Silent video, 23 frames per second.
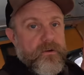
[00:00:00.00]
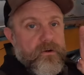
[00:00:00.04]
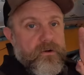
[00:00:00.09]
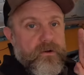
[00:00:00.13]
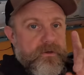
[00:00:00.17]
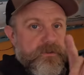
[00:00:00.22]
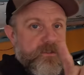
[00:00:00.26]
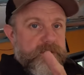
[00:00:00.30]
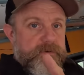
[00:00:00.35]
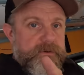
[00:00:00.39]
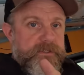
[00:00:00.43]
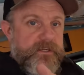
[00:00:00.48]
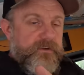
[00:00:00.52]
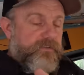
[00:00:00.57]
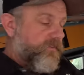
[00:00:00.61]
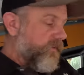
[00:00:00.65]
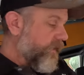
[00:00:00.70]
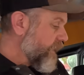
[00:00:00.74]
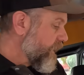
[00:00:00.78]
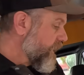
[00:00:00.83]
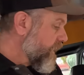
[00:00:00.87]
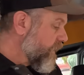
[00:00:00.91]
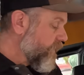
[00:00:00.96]
also in this
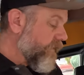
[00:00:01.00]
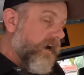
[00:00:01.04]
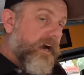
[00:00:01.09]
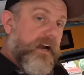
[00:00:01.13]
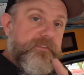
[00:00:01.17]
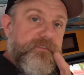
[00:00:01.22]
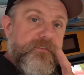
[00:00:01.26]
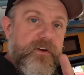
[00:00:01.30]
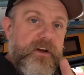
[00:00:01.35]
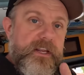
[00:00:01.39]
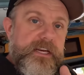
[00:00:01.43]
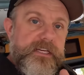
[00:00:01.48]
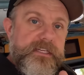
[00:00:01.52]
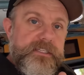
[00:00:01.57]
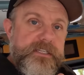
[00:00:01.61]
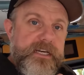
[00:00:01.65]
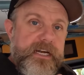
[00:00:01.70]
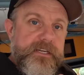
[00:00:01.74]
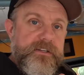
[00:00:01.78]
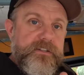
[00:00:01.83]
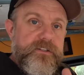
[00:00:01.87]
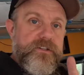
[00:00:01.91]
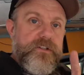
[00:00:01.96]
video, I fully
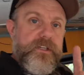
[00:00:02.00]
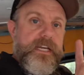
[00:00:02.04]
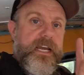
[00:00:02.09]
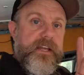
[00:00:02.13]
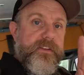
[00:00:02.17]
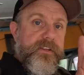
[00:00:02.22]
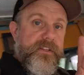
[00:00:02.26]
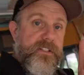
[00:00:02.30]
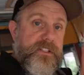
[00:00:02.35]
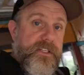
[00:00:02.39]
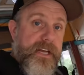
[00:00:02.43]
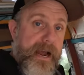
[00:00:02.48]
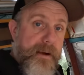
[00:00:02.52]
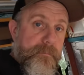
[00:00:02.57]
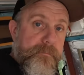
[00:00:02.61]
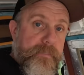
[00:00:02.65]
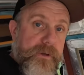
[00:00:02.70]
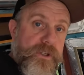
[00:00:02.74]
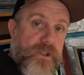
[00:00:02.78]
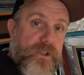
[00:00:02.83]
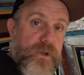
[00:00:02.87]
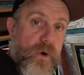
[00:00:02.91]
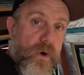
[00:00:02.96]
intend to get this
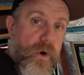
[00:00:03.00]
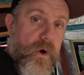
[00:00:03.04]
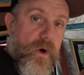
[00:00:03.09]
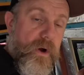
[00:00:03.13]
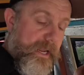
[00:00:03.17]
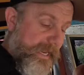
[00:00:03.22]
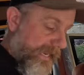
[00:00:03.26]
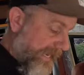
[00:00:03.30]
tambour door